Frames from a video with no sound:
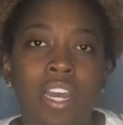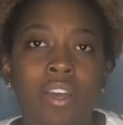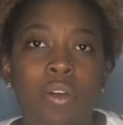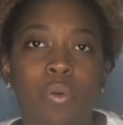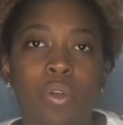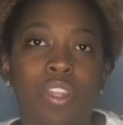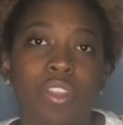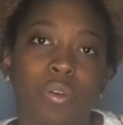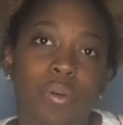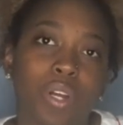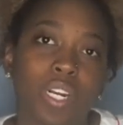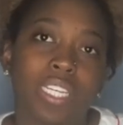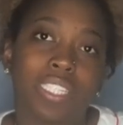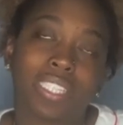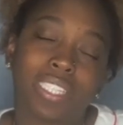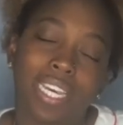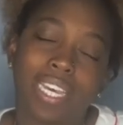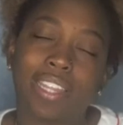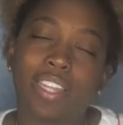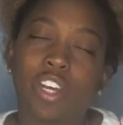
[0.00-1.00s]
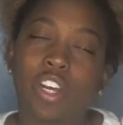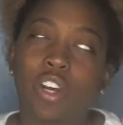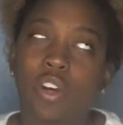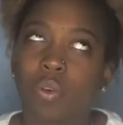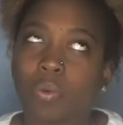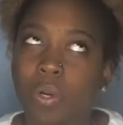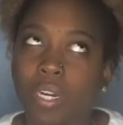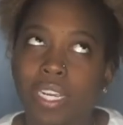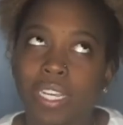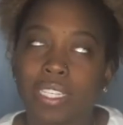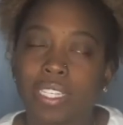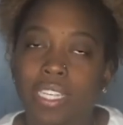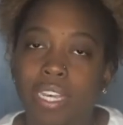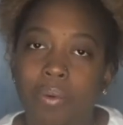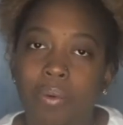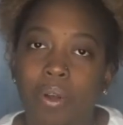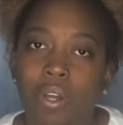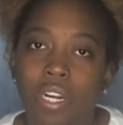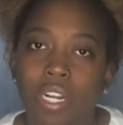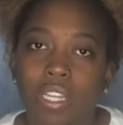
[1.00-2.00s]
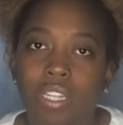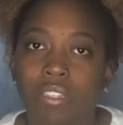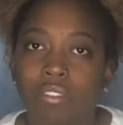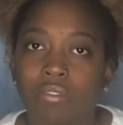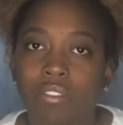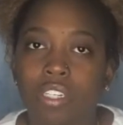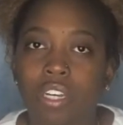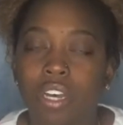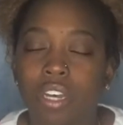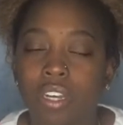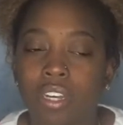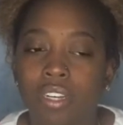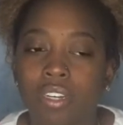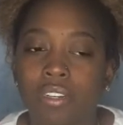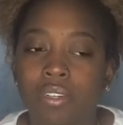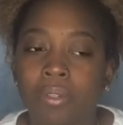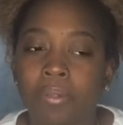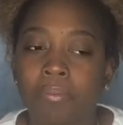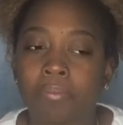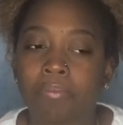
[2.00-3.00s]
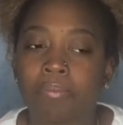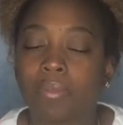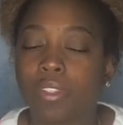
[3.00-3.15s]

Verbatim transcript: We either gonna stay there or we did say we're gonna um,